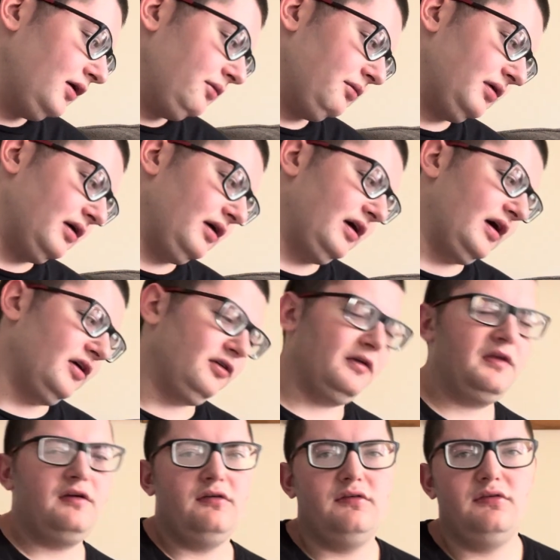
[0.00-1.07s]
But yeah, so I
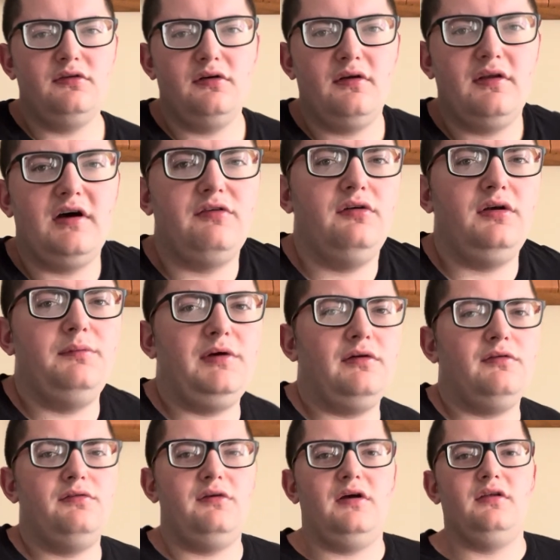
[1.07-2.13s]
think there's still a lot of really big
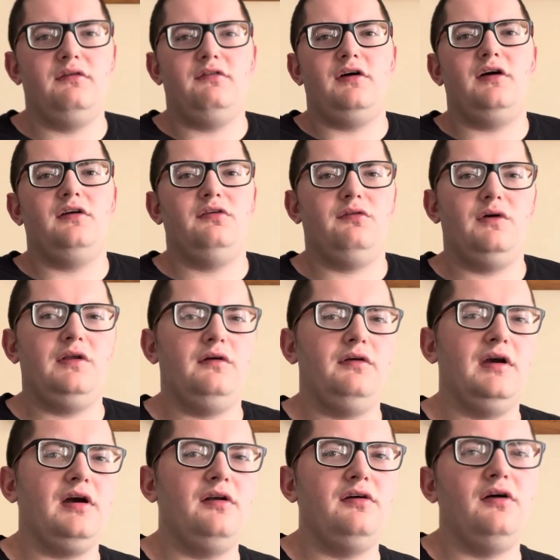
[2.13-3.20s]
fans of Odd Squad,
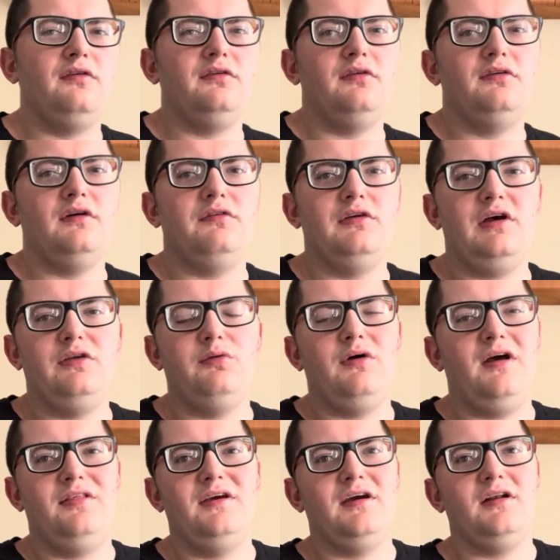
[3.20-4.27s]
like adults and stuff. So that's why
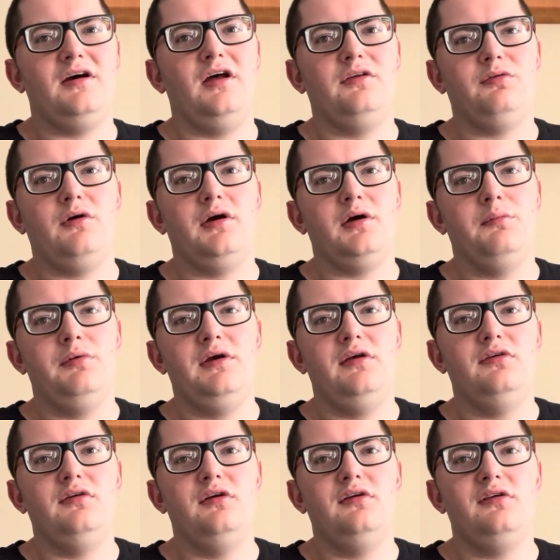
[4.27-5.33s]
I think an Odd Squad complete
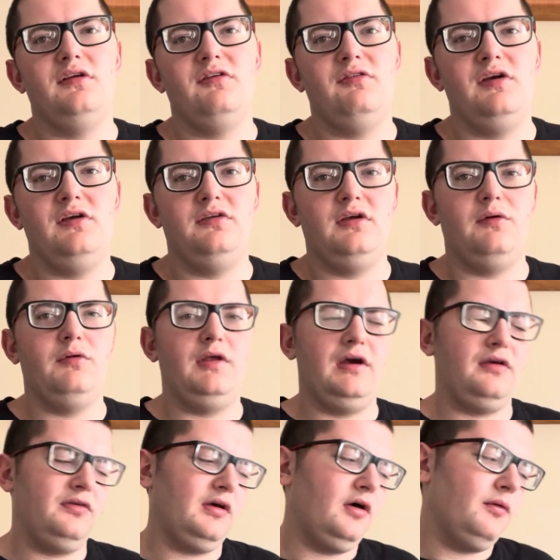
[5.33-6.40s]
series DVD set would
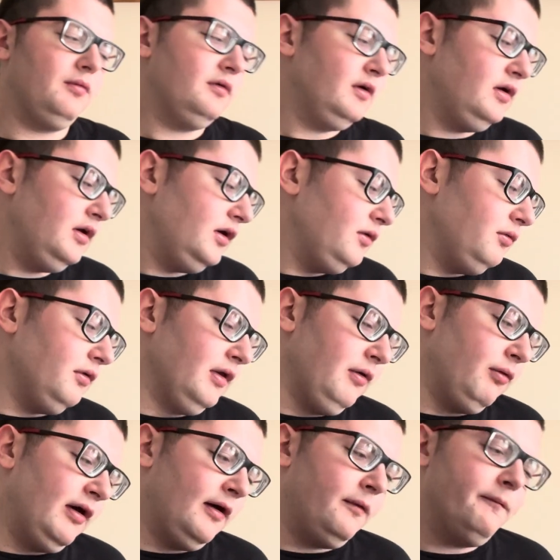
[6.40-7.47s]
like sell really
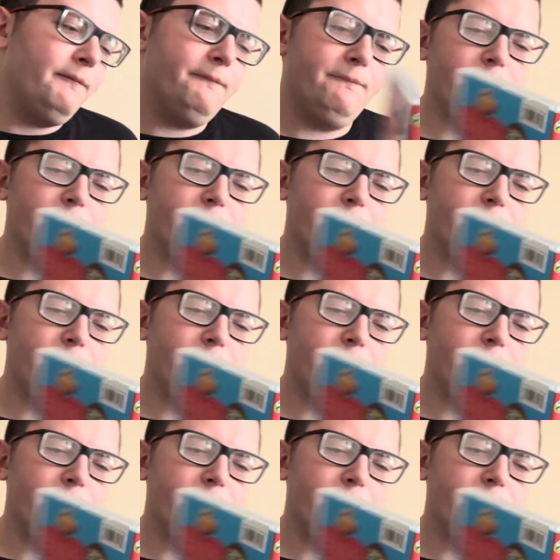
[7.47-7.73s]
well.